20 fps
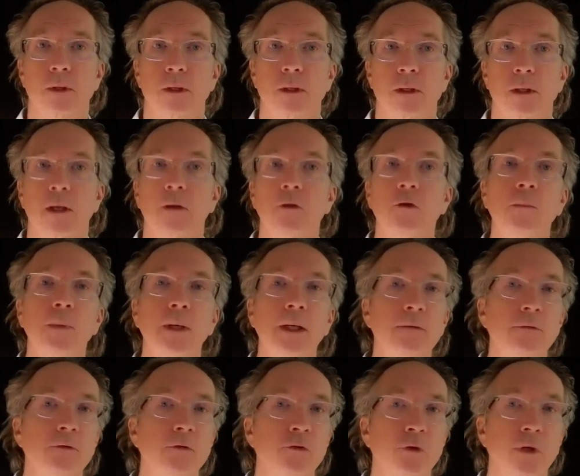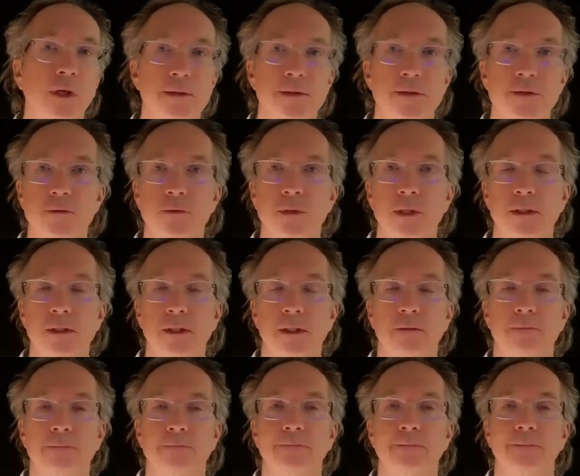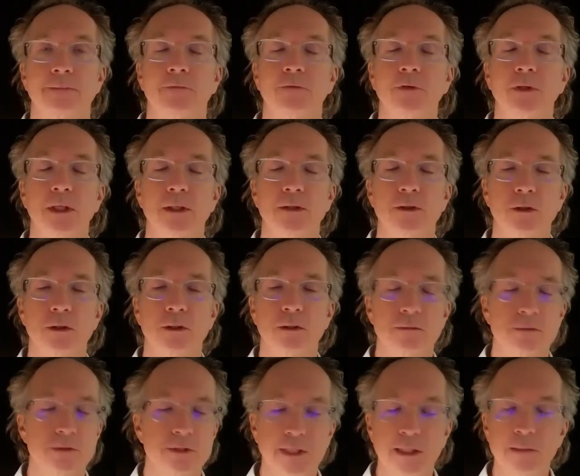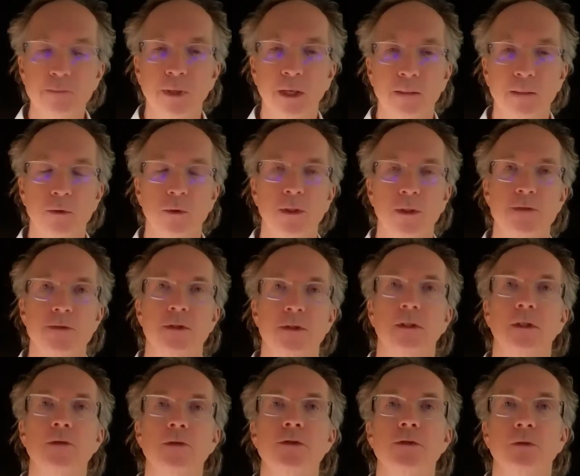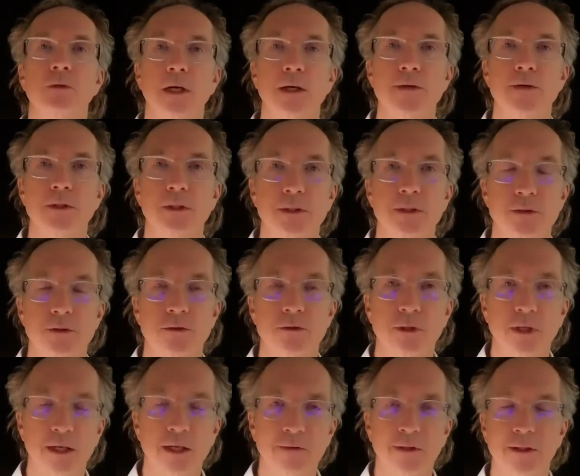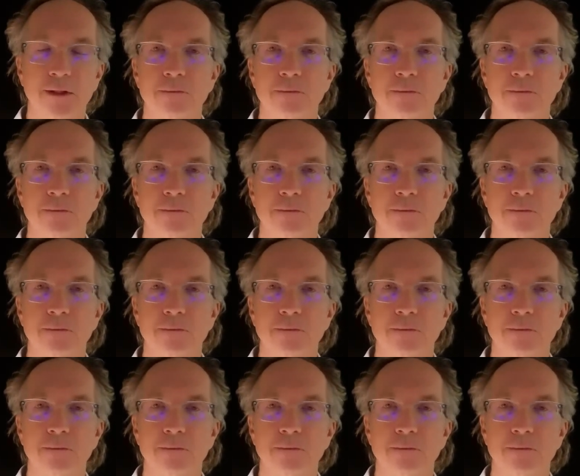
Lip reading: and you might even try this right now. If you like, you can Zen pop quiz. Close your eyes unless you're driving.